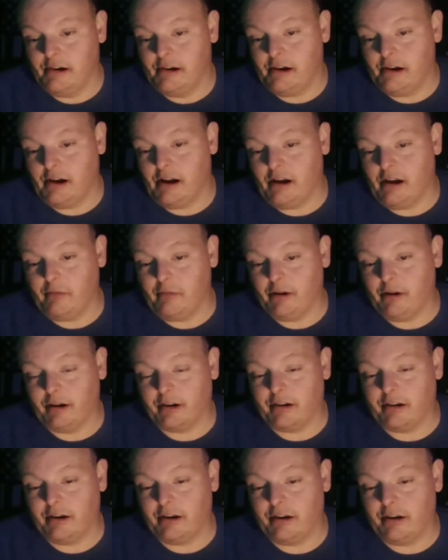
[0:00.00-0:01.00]
Oh,
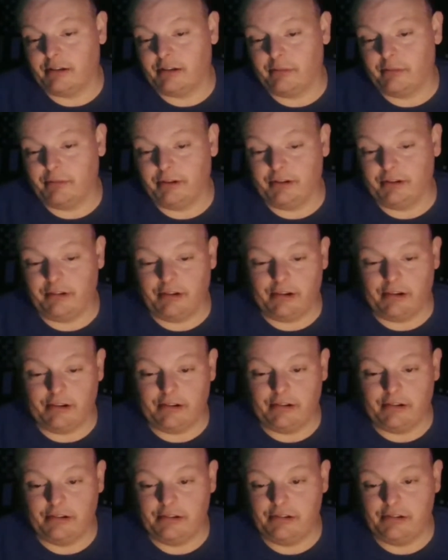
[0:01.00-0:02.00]
Mark, send me your
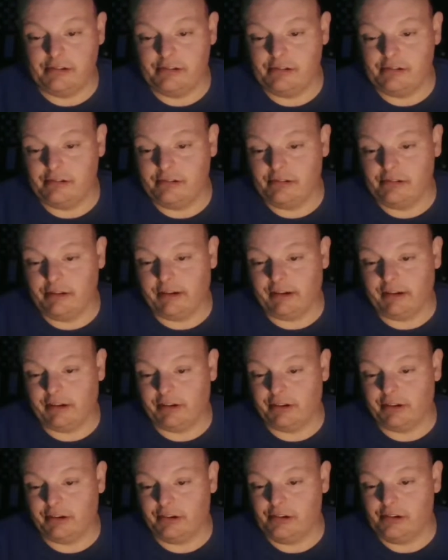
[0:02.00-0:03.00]

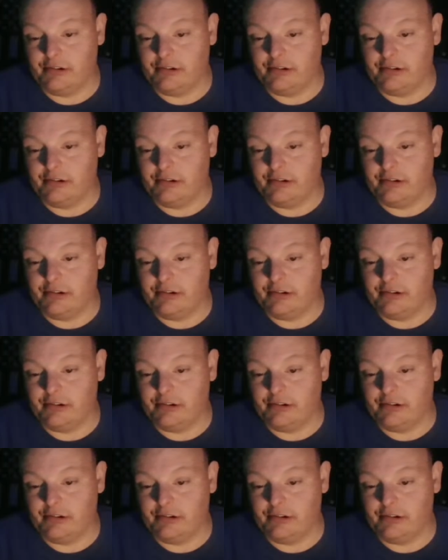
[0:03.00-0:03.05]
links.